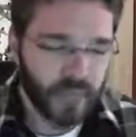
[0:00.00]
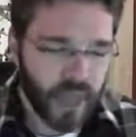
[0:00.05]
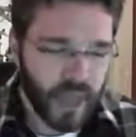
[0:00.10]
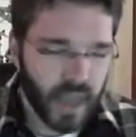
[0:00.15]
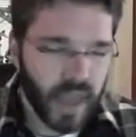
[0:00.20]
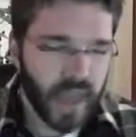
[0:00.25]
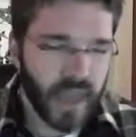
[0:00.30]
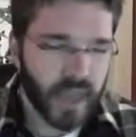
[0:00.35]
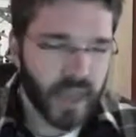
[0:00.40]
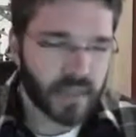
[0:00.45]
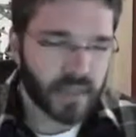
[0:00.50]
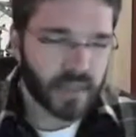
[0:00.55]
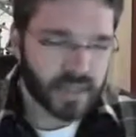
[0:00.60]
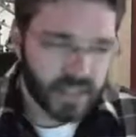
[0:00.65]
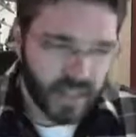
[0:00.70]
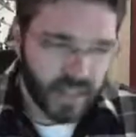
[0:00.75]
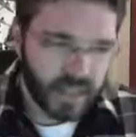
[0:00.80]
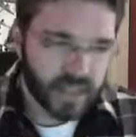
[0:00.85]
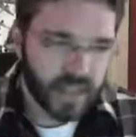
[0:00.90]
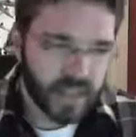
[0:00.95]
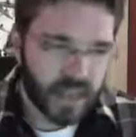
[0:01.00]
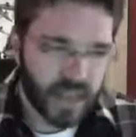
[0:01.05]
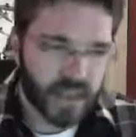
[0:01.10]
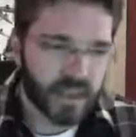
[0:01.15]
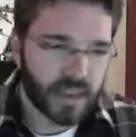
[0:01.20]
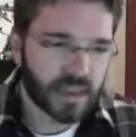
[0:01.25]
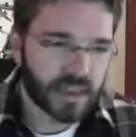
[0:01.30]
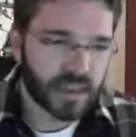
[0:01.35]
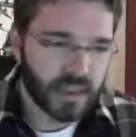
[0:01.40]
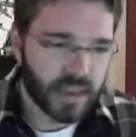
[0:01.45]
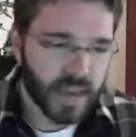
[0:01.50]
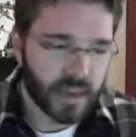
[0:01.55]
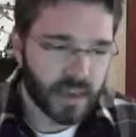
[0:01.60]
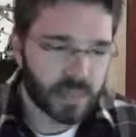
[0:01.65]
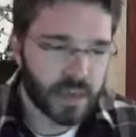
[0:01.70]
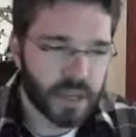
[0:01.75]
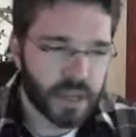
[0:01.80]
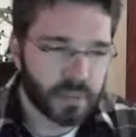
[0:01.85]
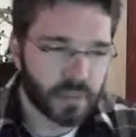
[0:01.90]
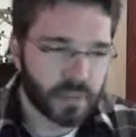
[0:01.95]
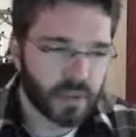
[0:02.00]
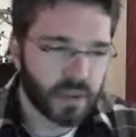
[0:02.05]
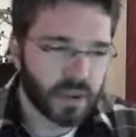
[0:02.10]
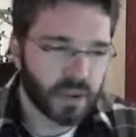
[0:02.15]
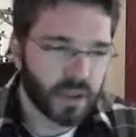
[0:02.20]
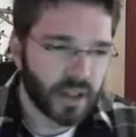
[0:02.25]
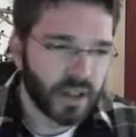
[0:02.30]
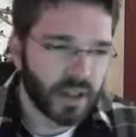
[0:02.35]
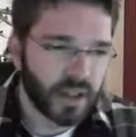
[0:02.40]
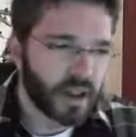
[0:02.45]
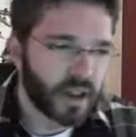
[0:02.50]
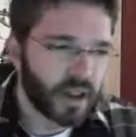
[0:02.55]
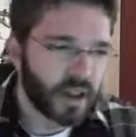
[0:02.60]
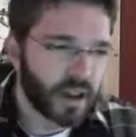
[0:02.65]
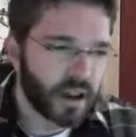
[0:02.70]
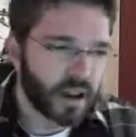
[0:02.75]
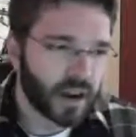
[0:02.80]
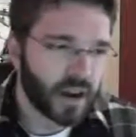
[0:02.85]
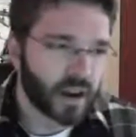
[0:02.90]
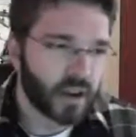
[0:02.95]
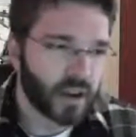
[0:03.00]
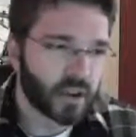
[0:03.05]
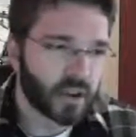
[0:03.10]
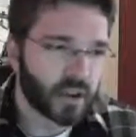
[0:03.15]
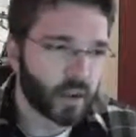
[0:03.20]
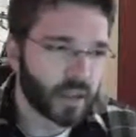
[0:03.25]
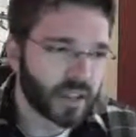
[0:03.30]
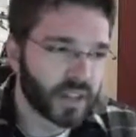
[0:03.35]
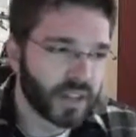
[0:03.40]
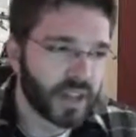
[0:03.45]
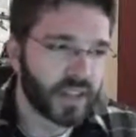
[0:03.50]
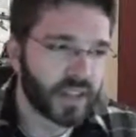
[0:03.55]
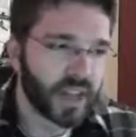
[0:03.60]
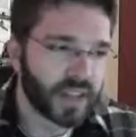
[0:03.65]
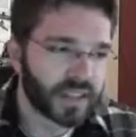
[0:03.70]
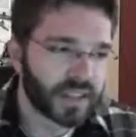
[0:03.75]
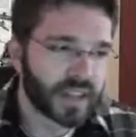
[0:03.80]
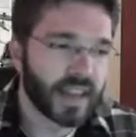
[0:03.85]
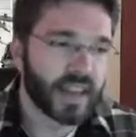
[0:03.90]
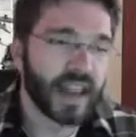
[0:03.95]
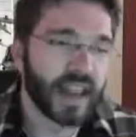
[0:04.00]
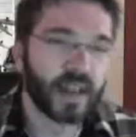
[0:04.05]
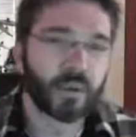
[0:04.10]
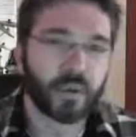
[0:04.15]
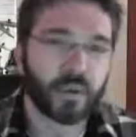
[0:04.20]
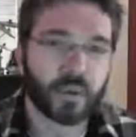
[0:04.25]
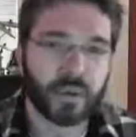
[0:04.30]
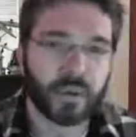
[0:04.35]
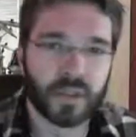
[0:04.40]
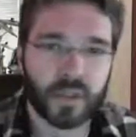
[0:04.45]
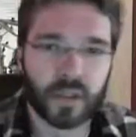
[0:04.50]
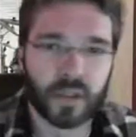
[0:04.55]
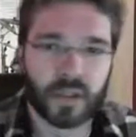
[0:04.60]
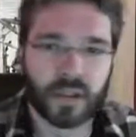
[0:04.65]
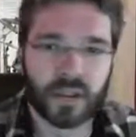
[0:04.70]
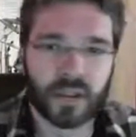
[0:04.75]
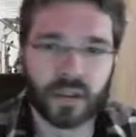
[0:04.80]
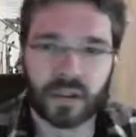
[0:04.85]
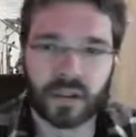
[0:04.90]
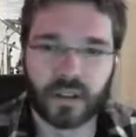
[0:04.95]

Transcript: and the second thing is that people are going to connect and network with you on a,